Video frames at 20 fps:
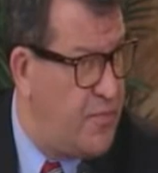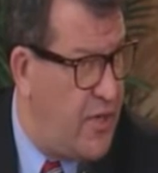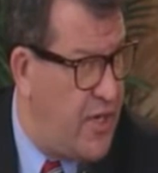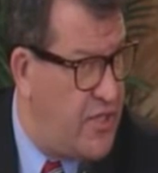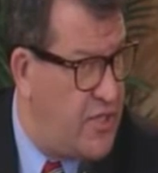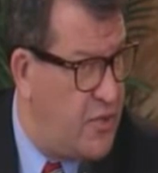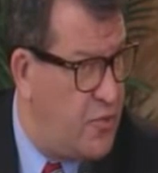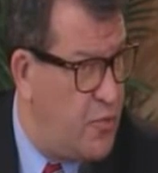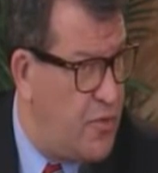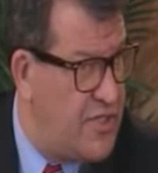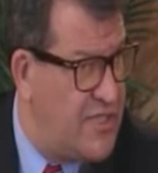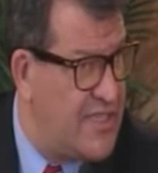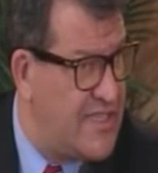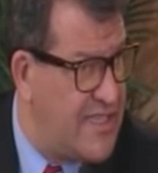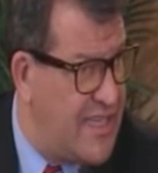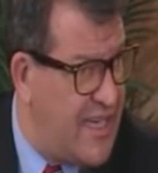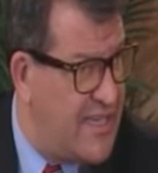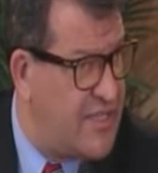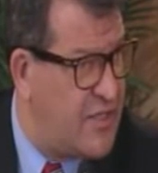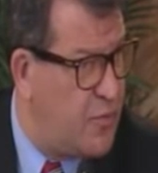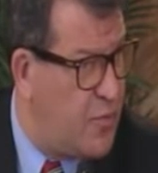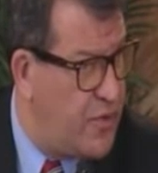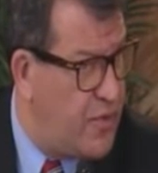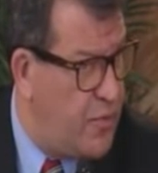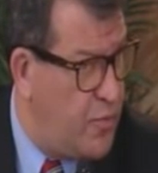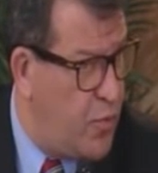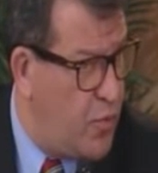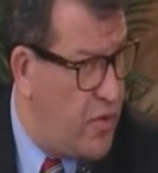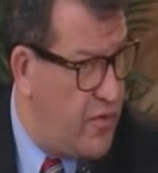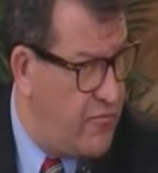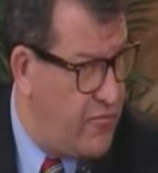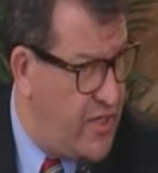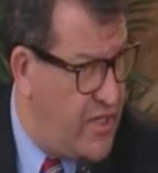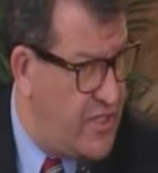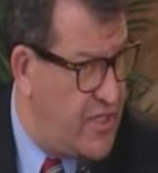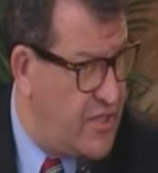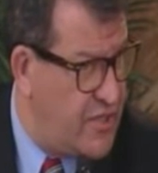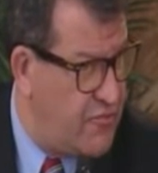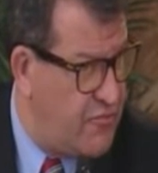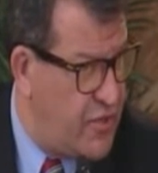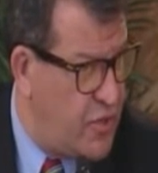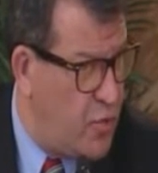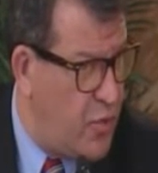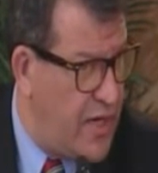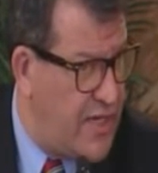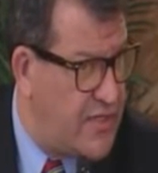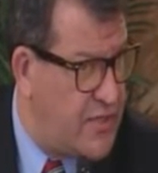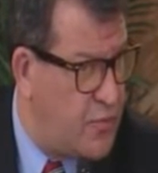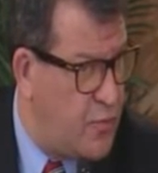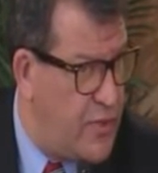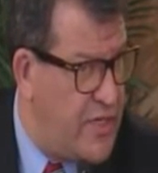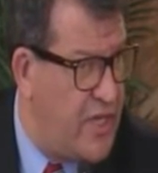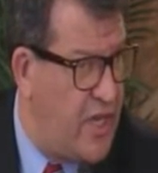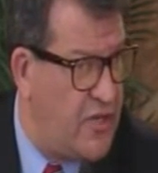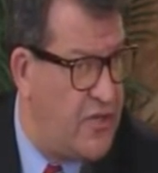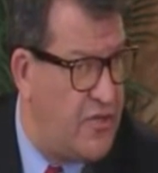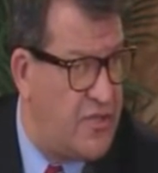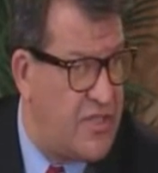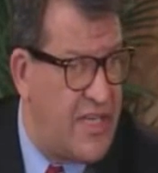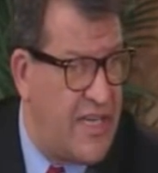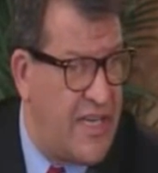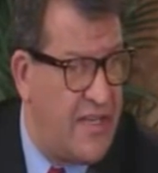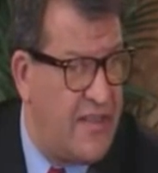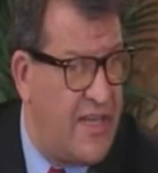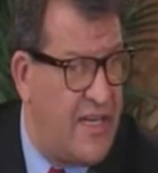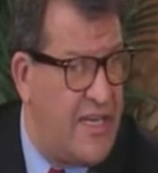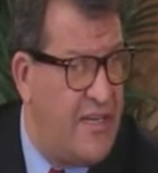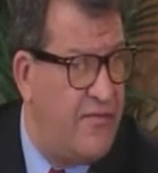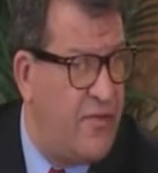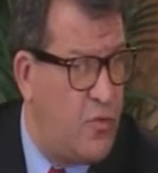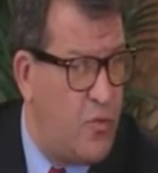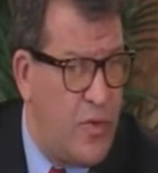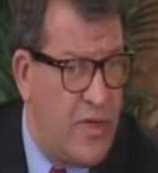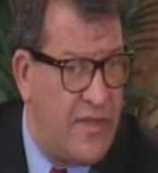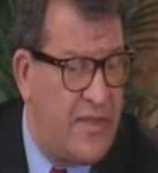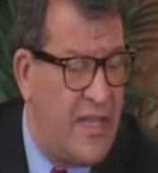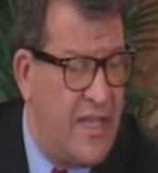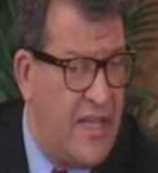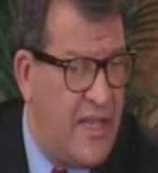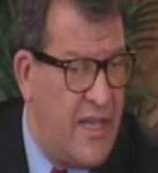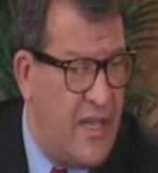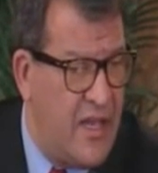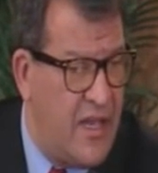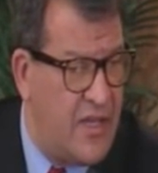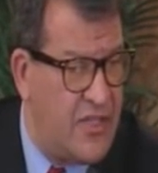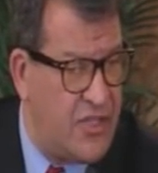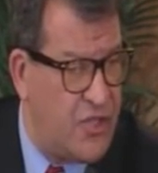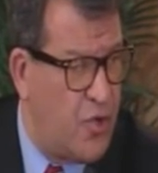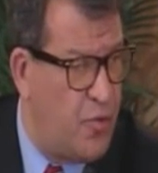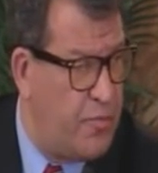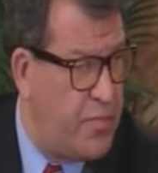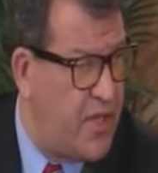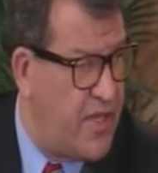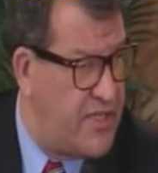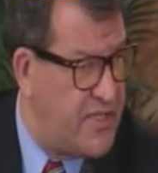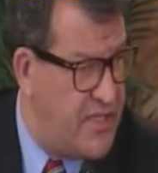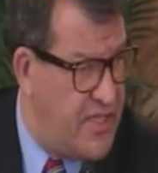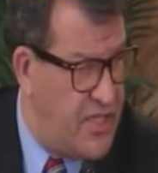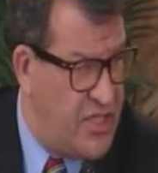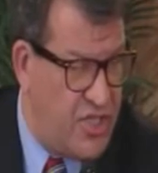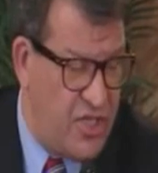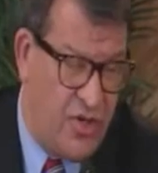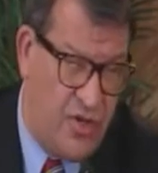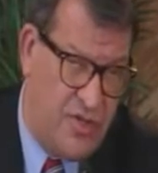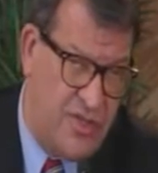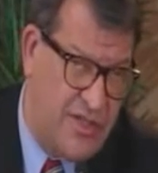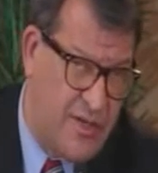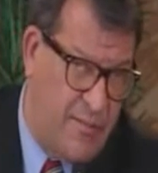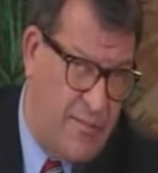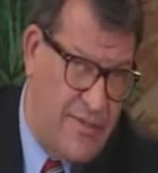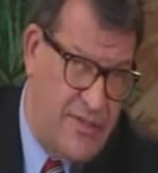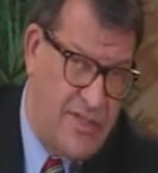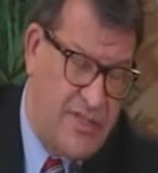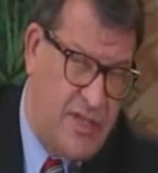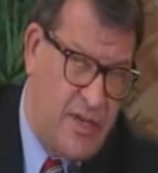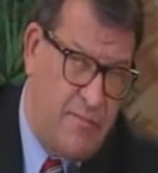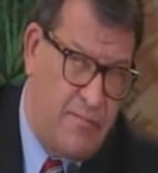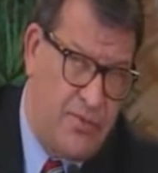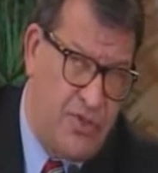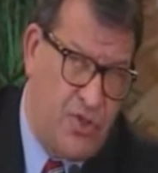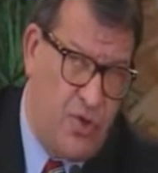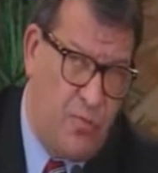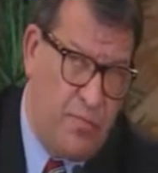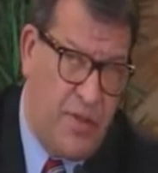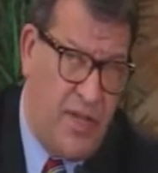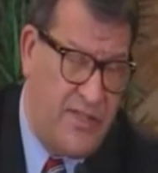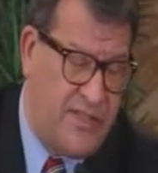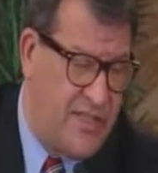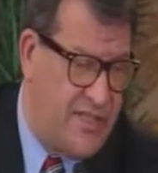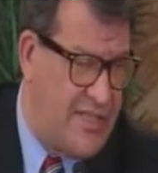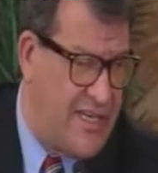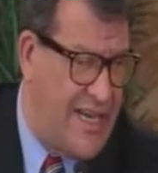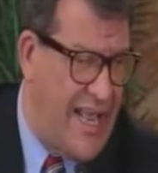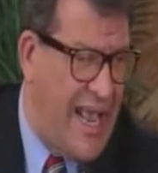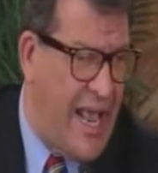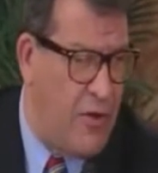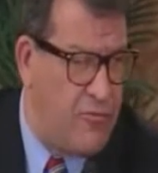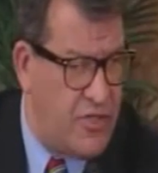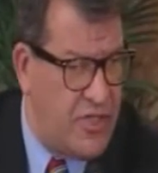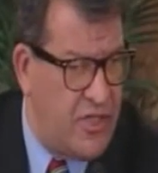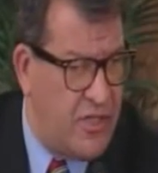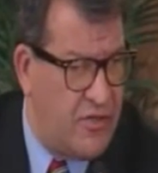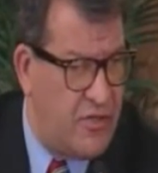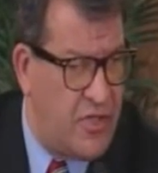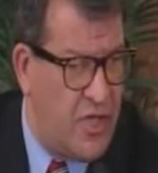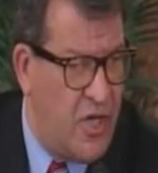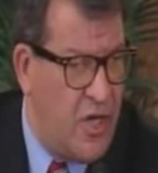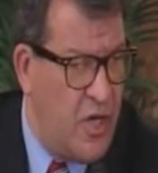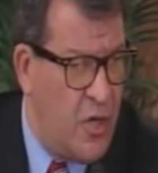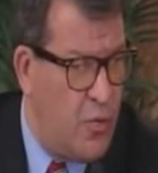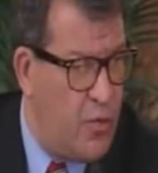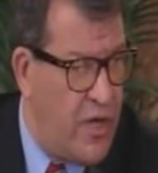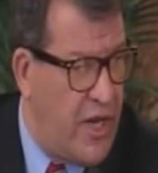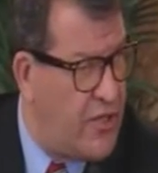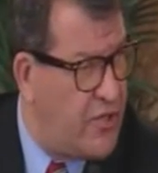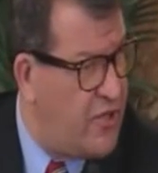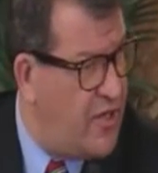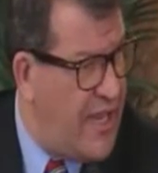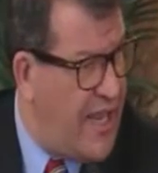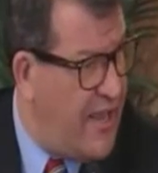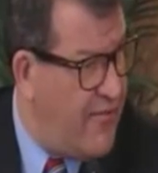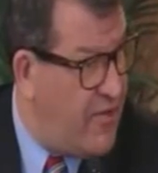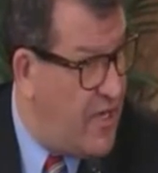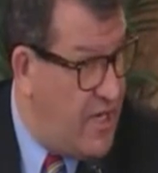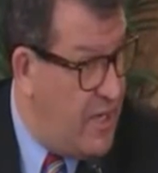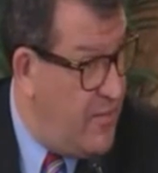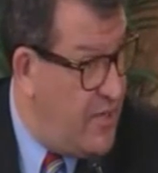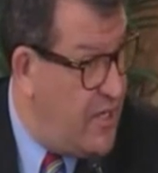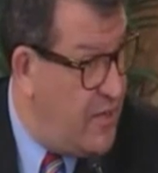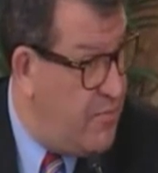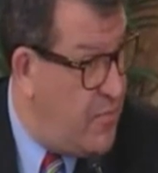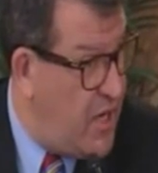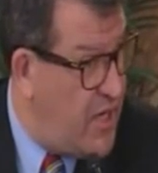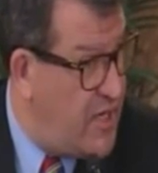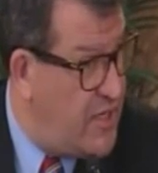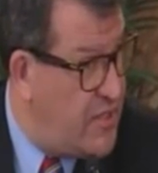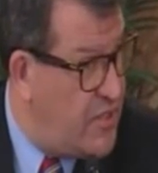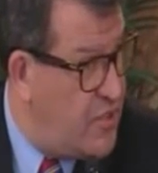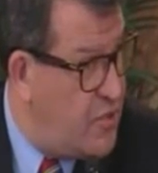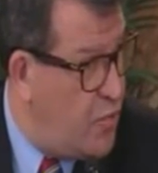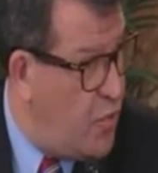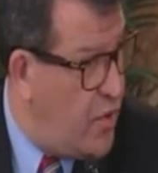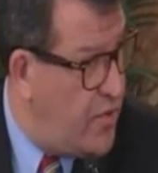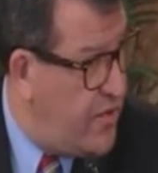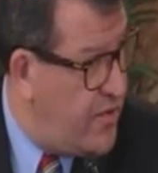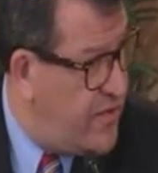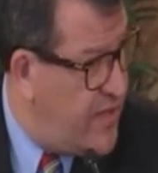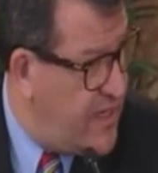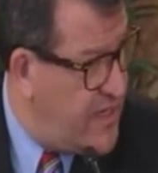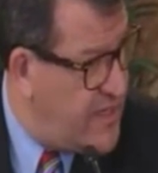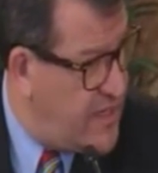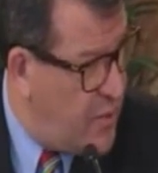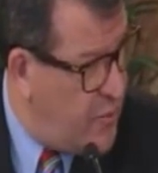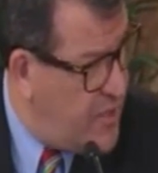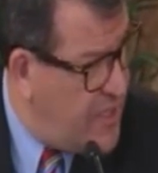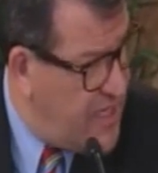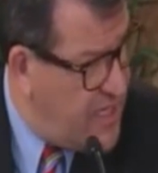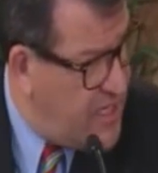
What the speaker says: budget, which is less than what the Board of Regents requests. We understand that even with a surplus this year and some surpluses in out years, we're not going to have unlimited money to do all the things that we